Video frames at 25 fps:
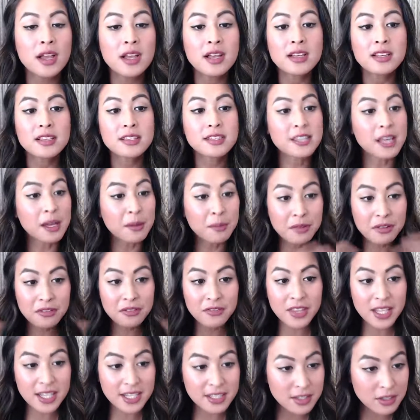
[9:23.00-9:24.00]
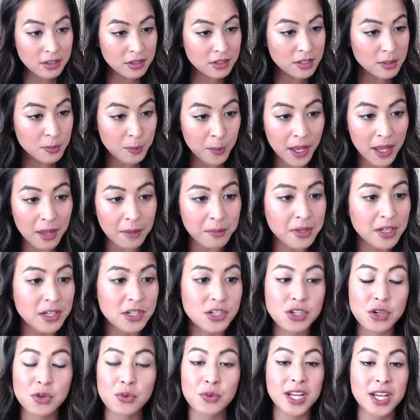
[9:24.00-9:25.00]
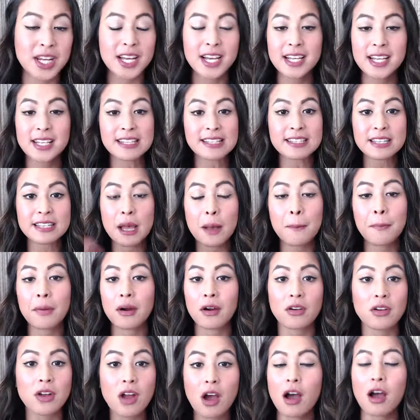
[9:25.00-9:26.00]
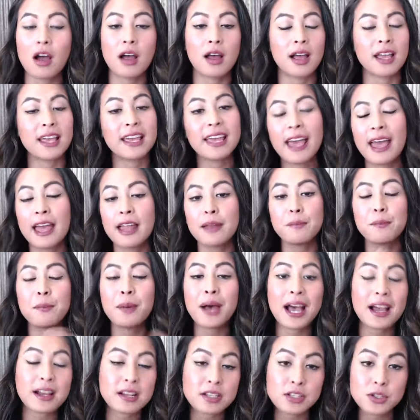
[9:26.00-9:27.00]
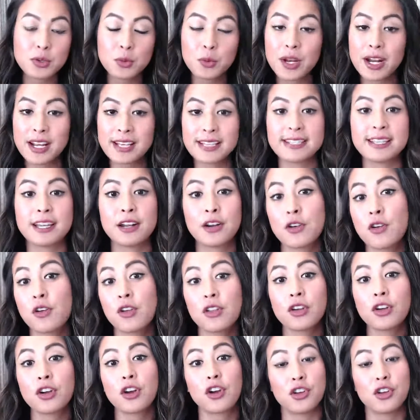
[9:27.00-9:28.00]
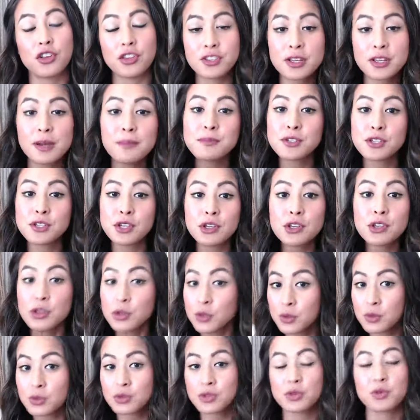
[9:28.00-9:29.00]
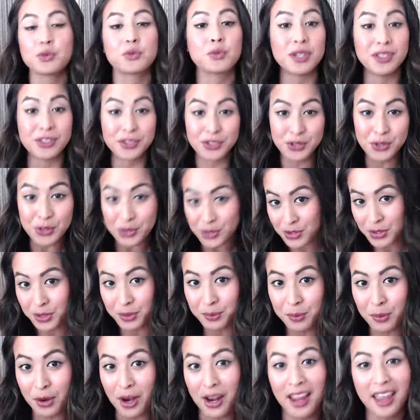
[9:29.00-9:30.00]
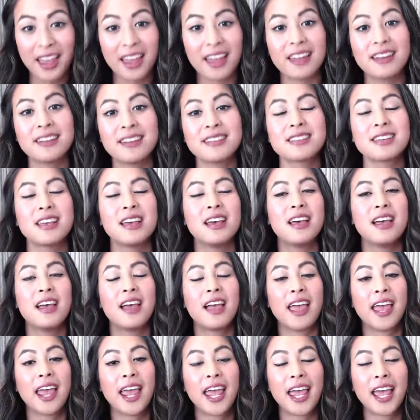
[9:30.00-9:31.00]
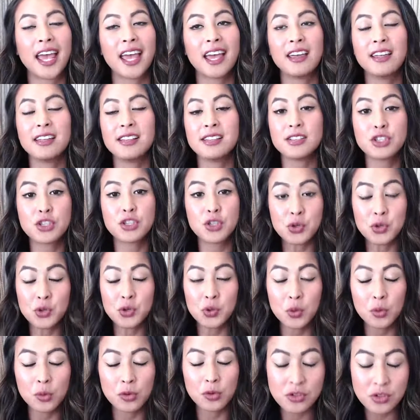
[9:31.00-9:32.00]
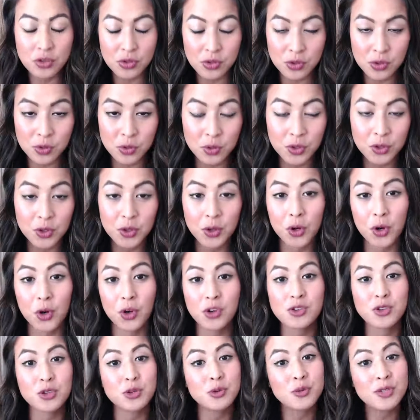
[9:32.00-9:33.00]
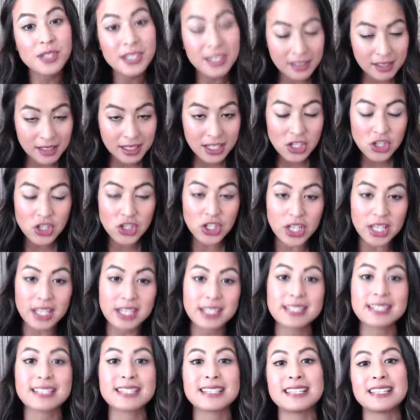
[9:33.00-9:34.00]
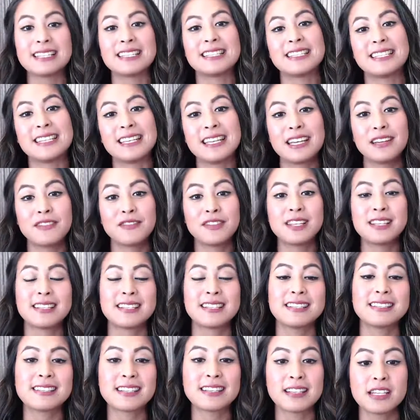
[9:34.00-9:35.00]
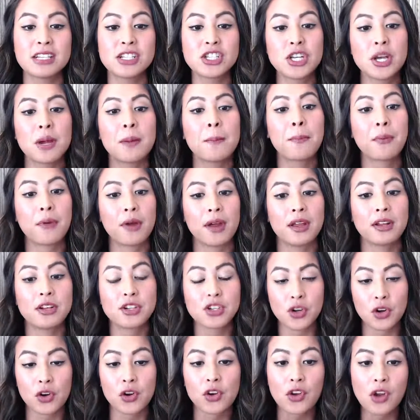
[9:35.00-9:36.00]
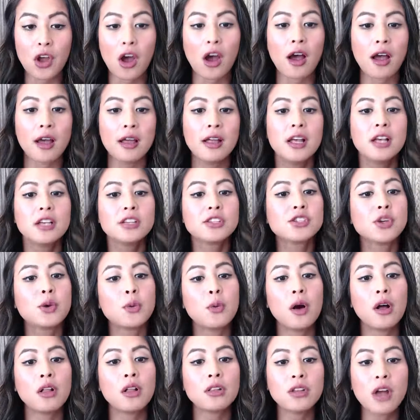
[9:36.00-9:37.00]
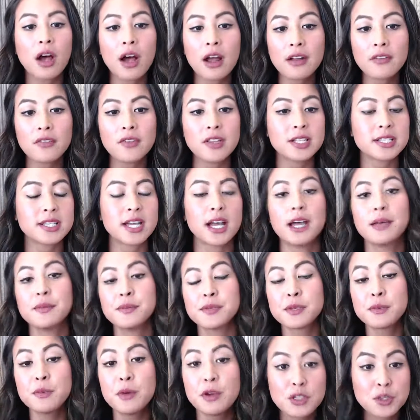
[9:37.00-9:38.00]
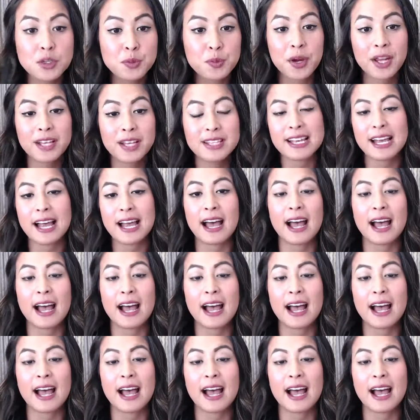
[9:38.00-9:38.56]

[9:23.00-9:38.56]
some of these are spammy, Sharina, and some are not. Again, back to what I said earlier, it's up to you to research the brand and to do your due diligence to see if this is a legit brand or not. So a lot of the times, most brands